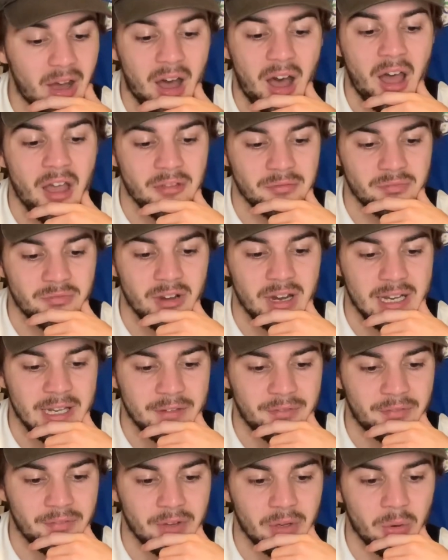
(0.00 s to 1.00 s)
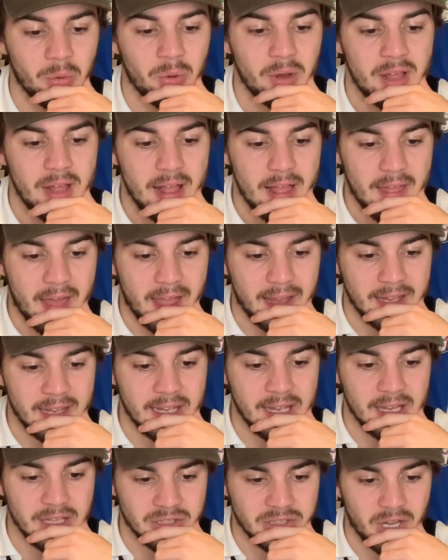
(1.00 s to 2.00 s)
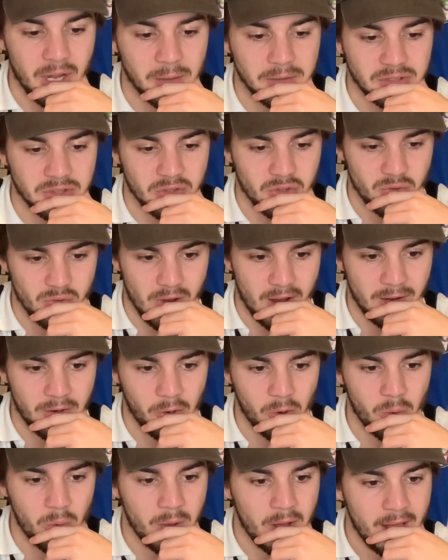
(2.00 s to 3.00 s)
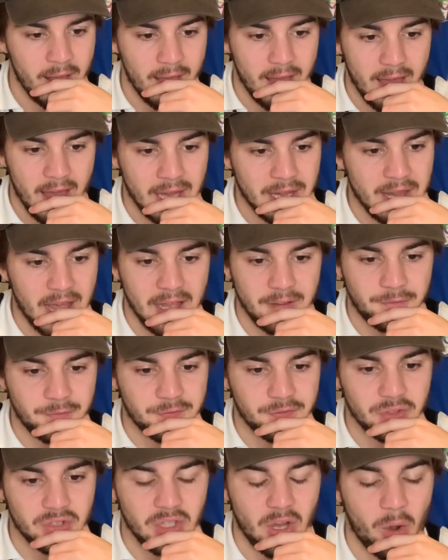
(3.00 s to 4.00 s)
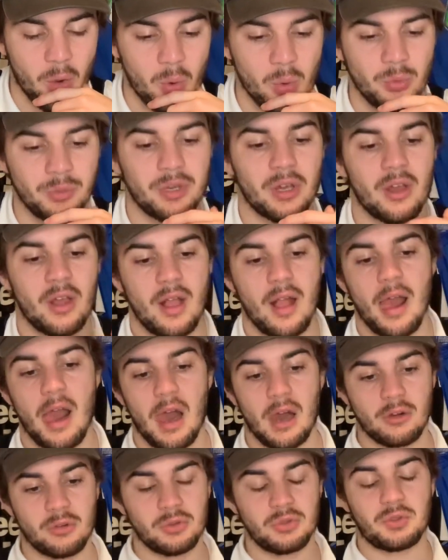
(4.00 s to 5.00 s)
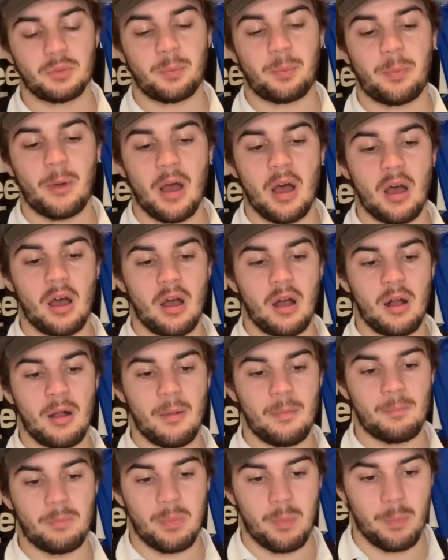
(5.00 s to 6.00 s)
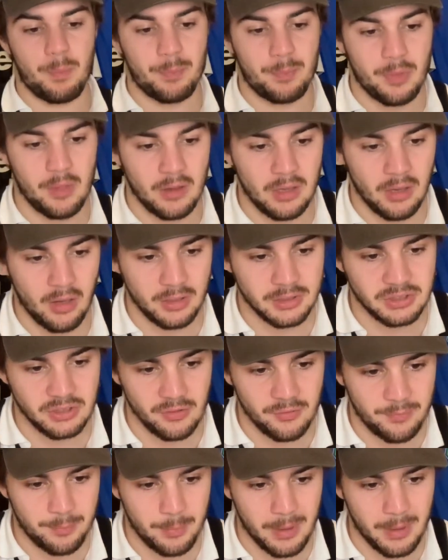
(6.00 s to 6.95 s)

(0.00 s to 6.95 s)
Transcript: I really feel that he is going to struggle. And they've sold crucial likes of